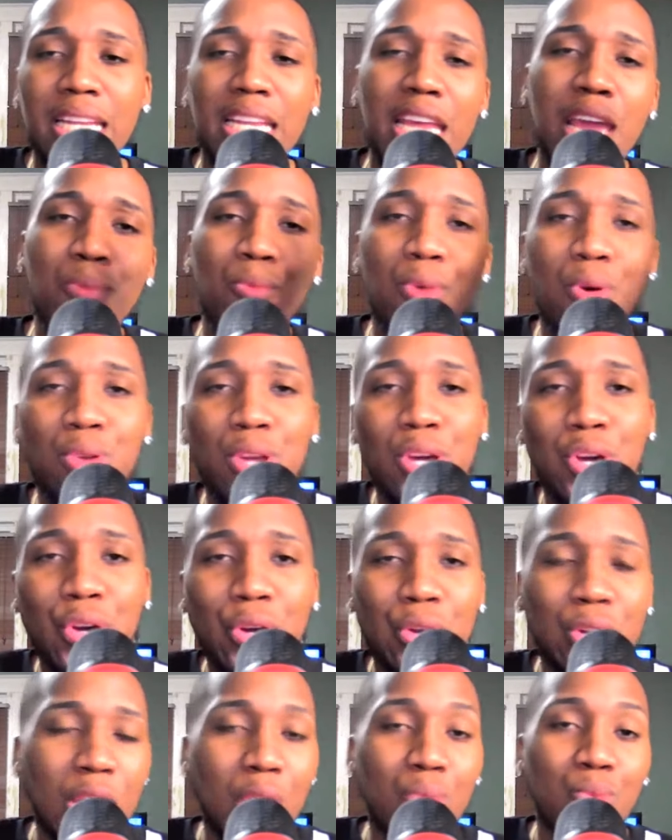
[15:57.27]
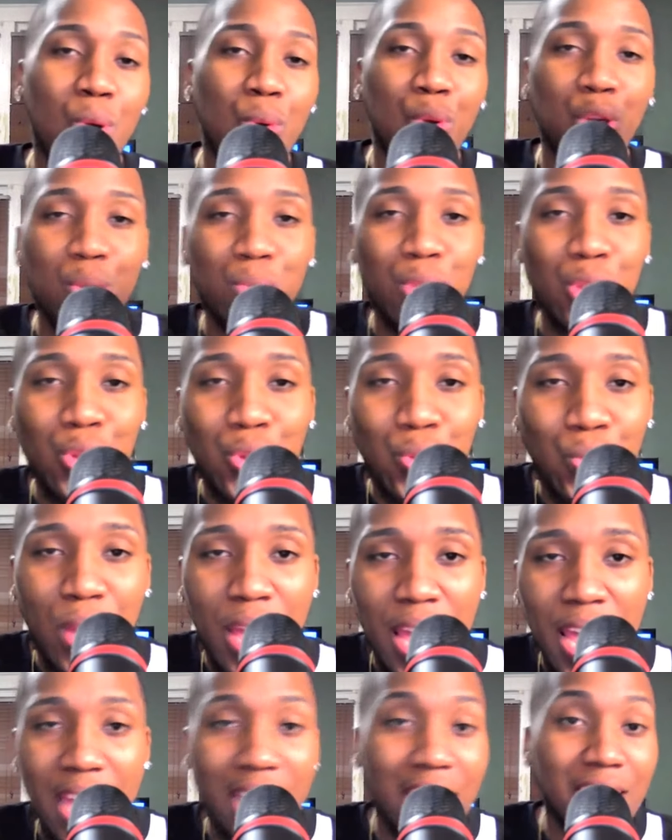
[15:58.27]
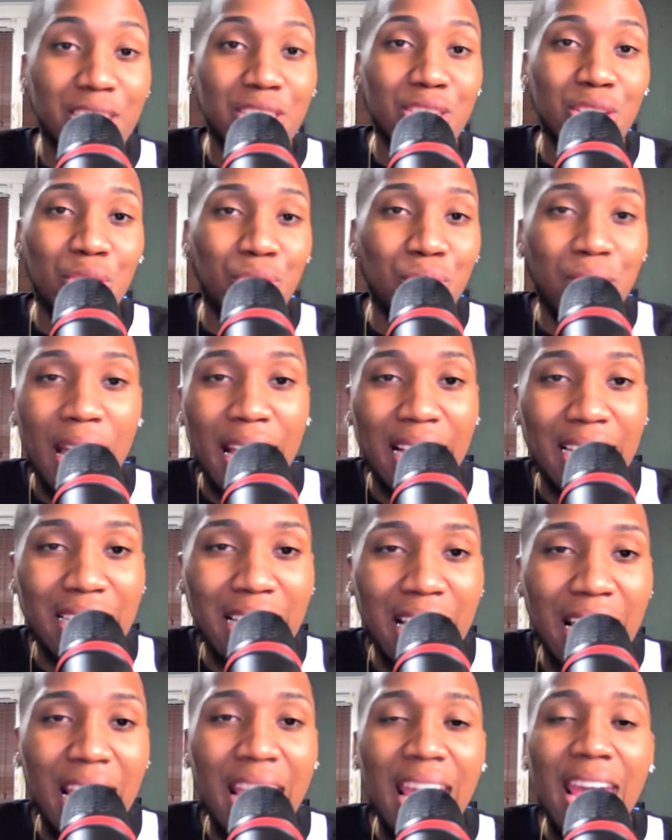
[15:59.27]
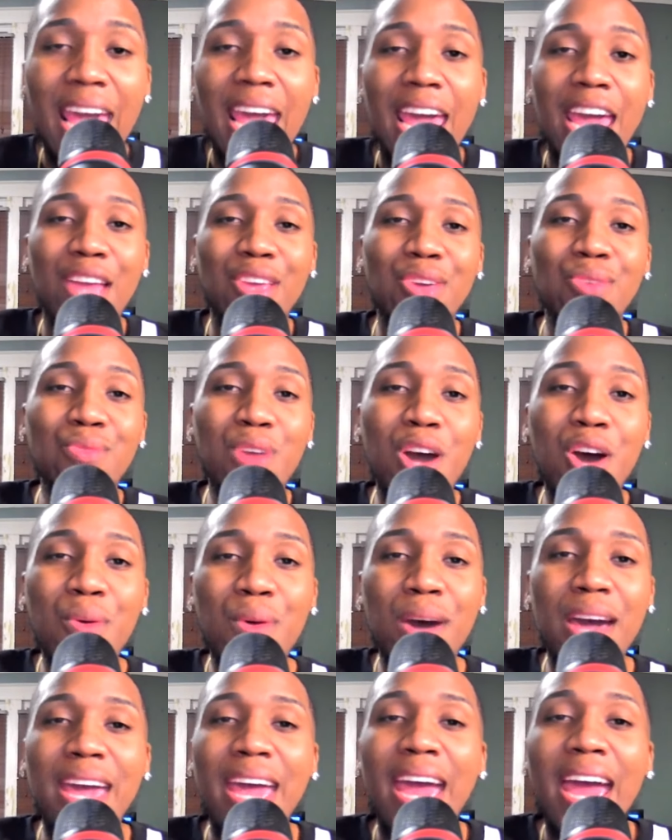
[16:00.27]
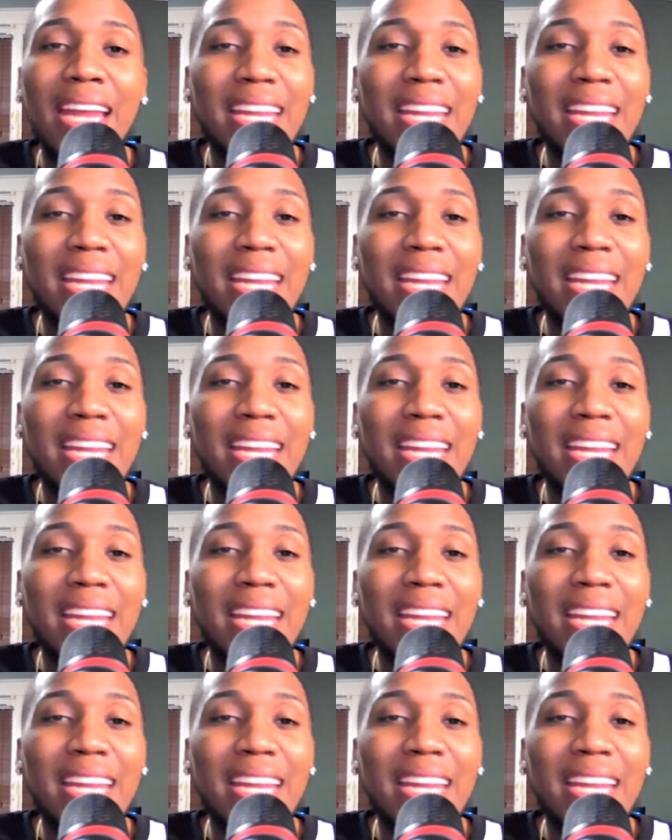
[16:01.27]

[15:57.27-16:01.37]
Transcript: They wanted her, they want him to do that and stuff like that. And you know what?